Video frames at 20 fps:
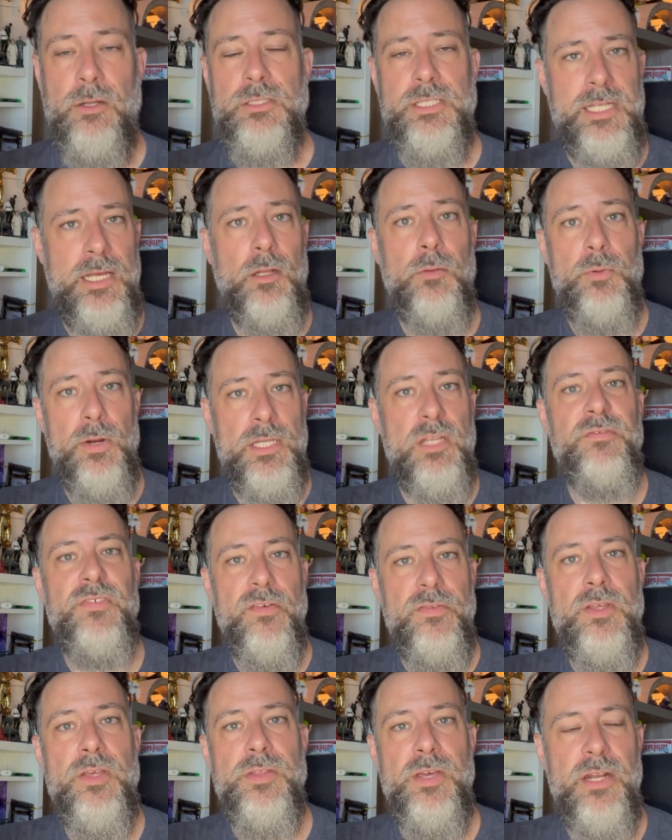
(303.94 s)
celebrate the
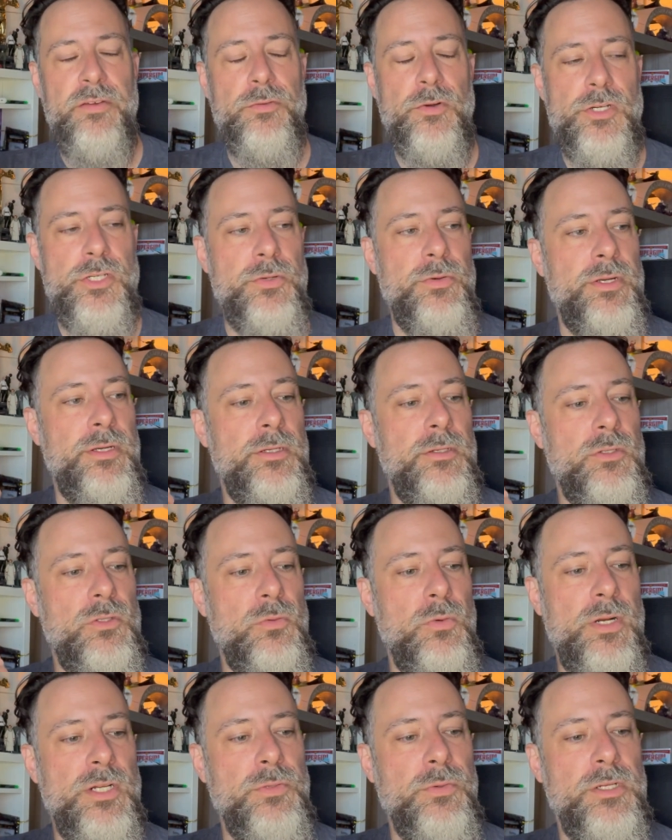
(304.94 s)
50th anniversary in
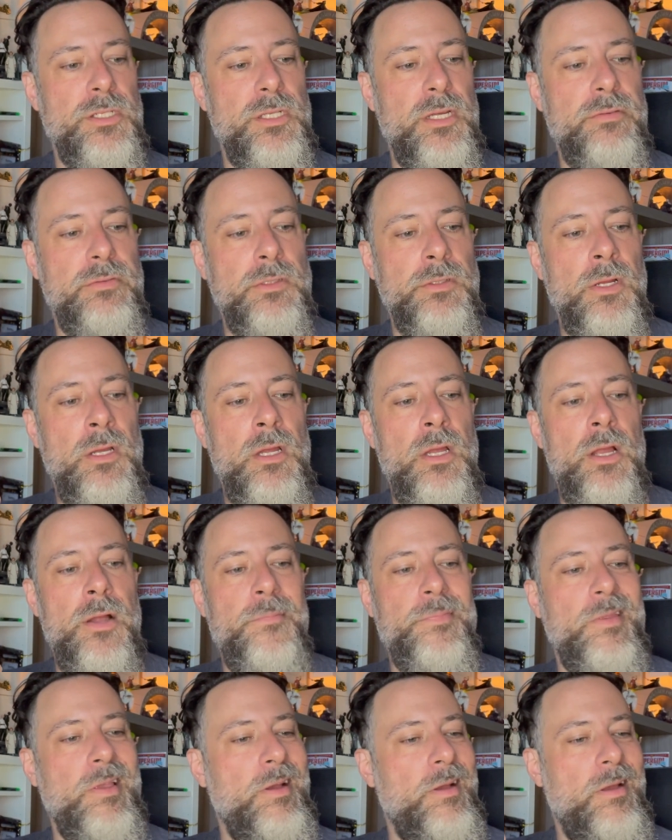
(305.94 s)
2027.
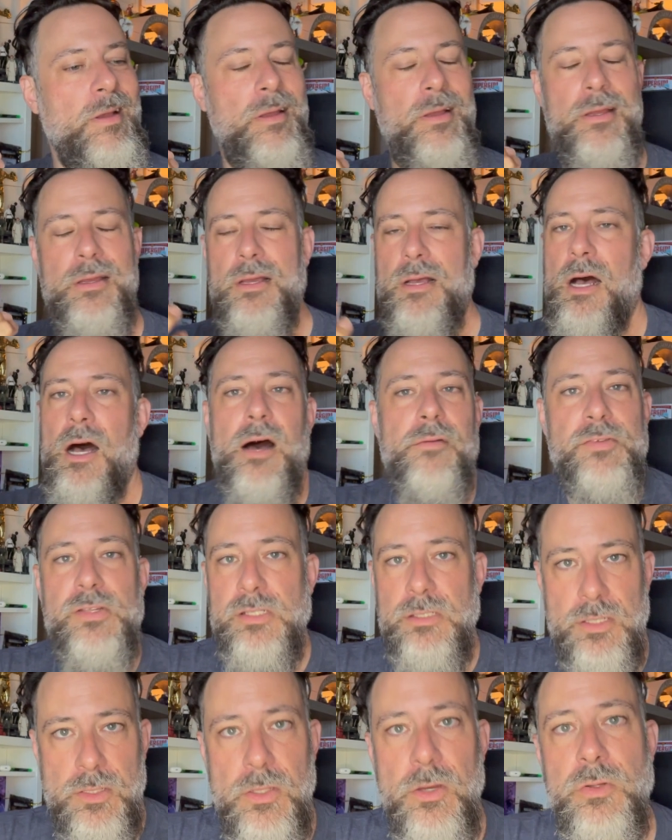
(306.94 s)

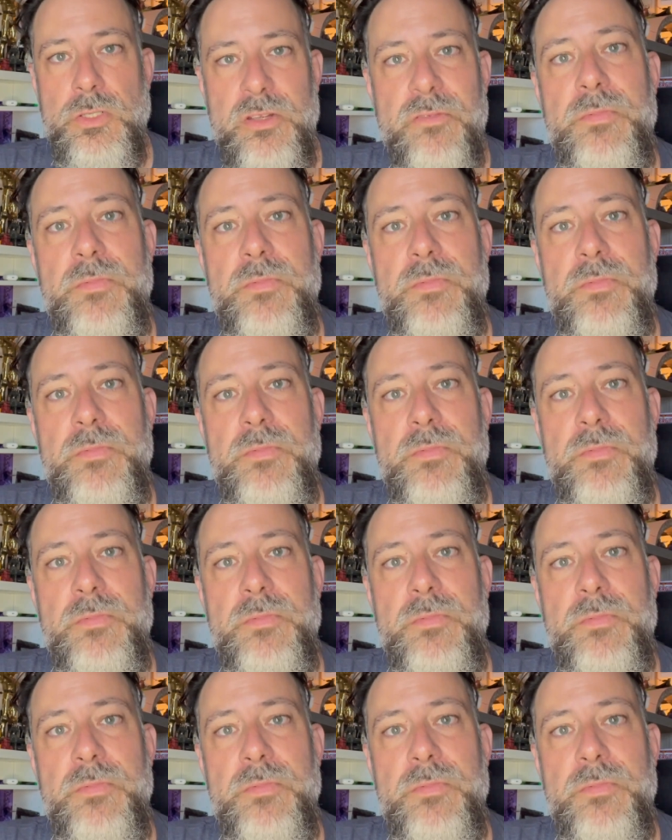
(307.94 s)
Obviously, those have